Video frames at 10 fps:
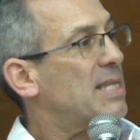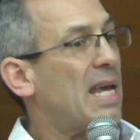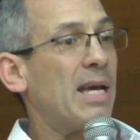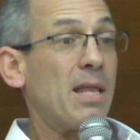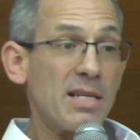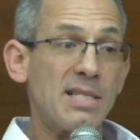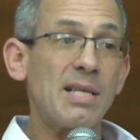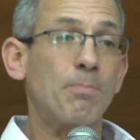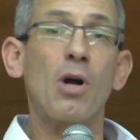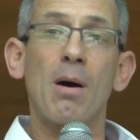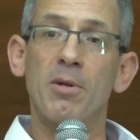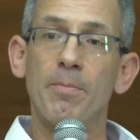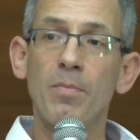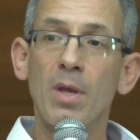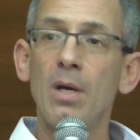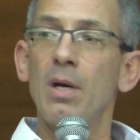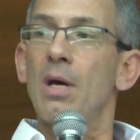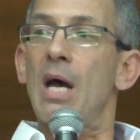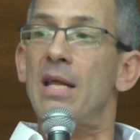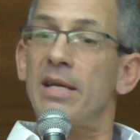saying this is a problem,
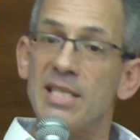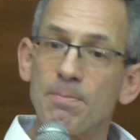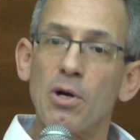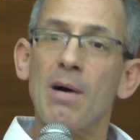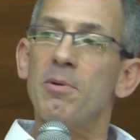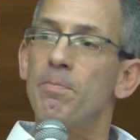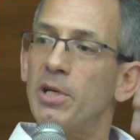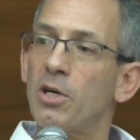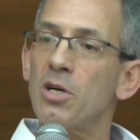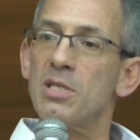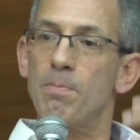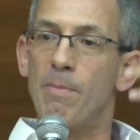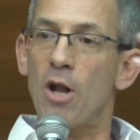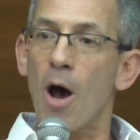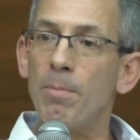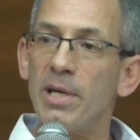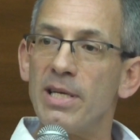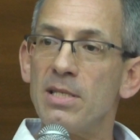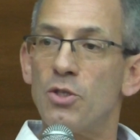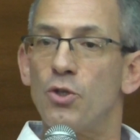and it's a problem because
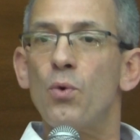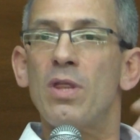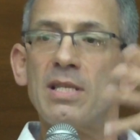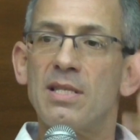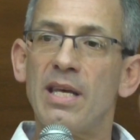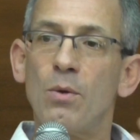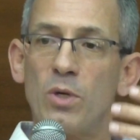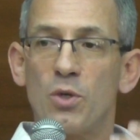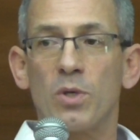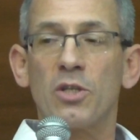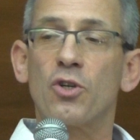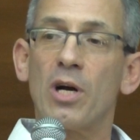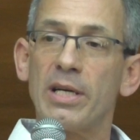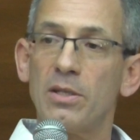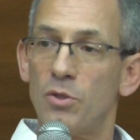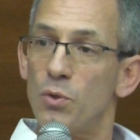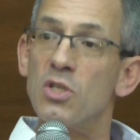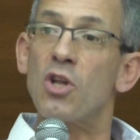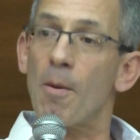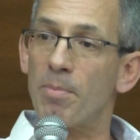monopolies do this thing which we're trying to
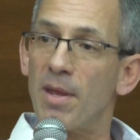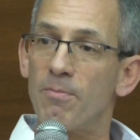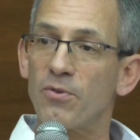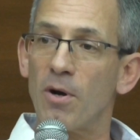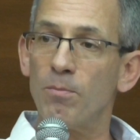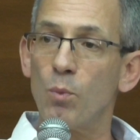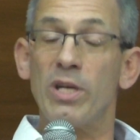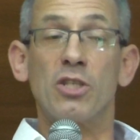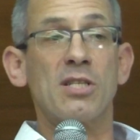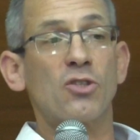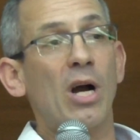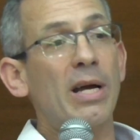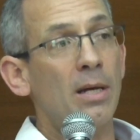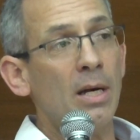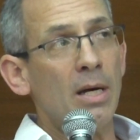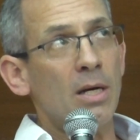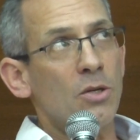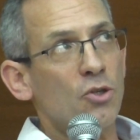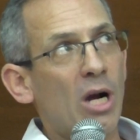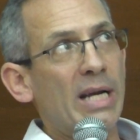stop them from. We are
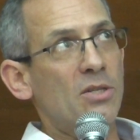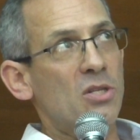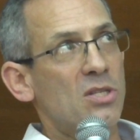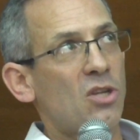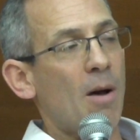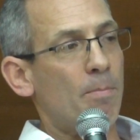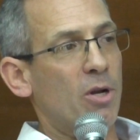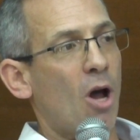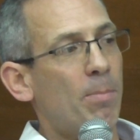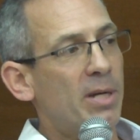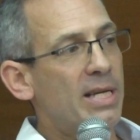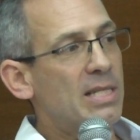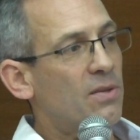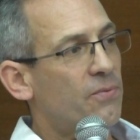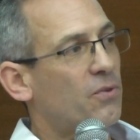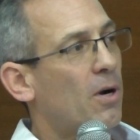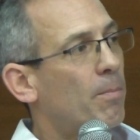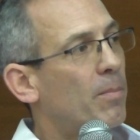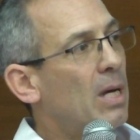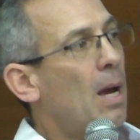trying to stop monopolies
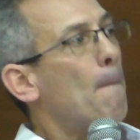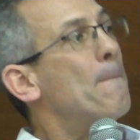from